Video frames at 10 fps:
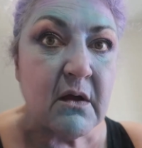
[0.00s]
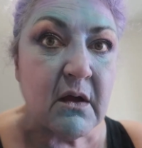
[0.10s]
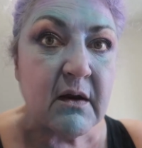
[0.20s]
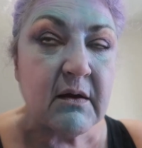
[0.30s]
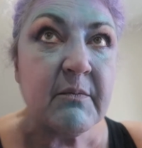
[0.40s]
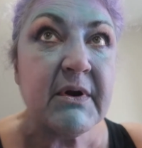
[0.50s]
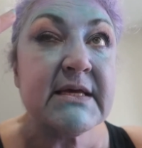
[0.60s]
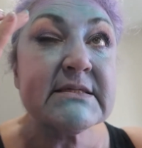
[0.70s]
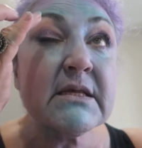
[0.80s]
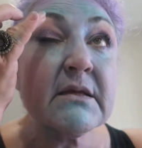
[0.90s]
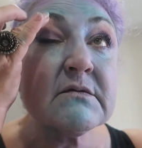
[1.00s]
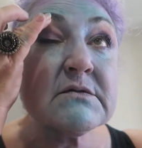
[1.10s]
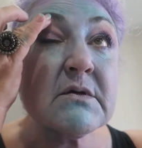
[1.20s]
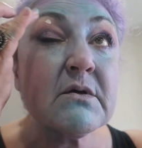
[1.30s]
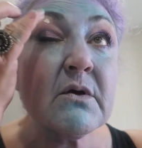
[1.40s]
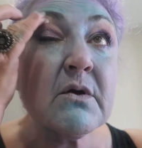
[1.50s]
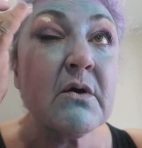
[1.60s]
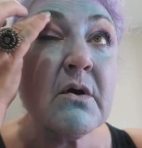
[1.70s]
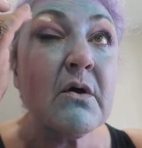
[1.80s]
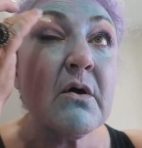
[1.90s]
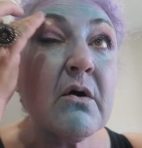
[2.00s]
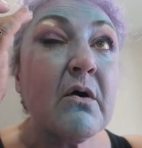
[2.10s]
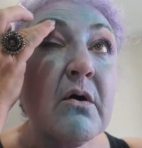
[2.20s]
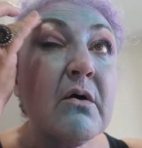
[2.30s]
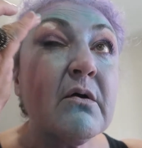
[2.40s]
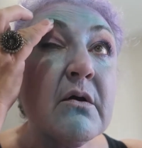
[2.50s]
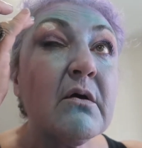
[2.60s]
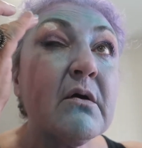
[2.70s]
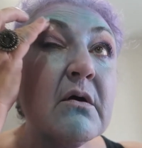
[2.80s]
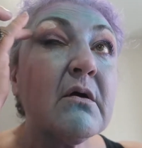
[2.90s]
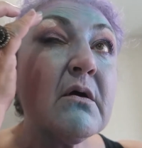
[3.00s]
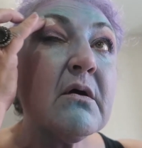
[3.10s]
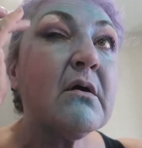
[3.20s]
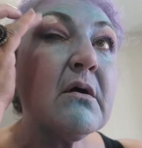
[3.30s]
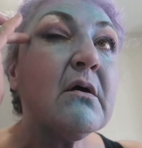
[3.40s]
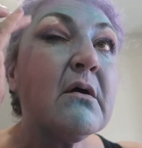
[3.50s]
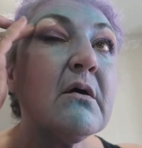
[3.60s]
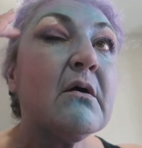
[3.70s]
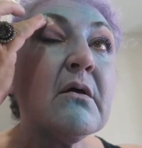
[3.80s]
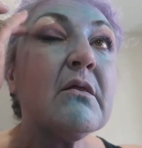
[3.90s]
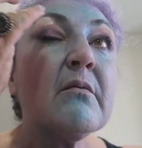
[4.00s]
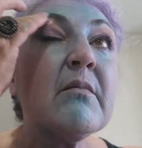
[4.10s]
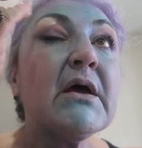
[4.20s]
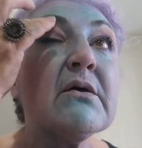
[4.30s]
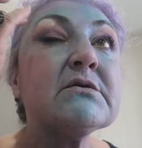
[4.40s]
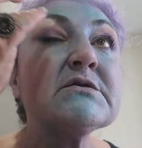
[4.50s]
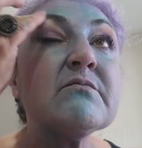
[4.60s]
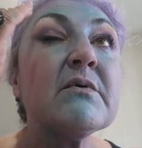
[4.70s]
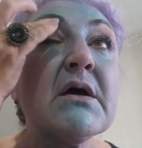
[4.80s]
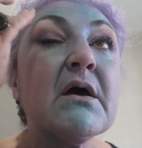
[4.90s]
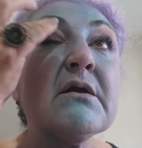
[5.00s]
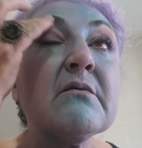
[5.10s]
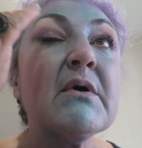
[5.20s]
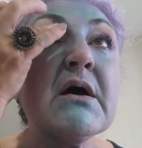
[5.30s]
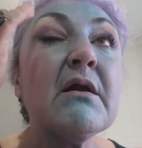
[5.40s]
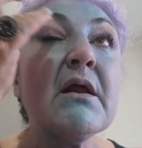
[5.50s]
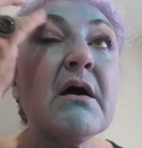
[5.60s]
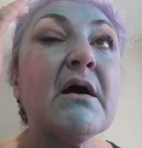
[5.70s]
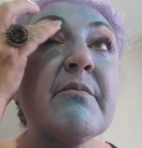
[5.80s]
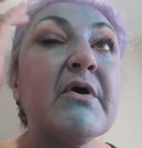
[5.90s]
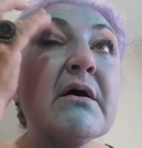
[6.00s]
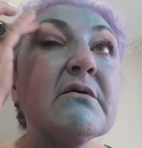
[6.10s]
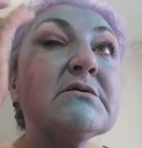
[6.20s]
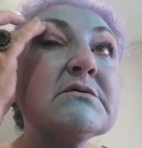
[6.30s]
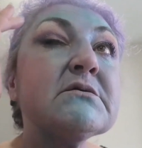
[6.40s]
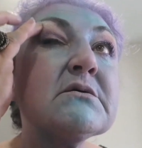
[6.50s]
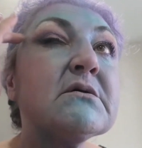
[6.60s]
and I'm going to place this on mounds of under my eyebrows.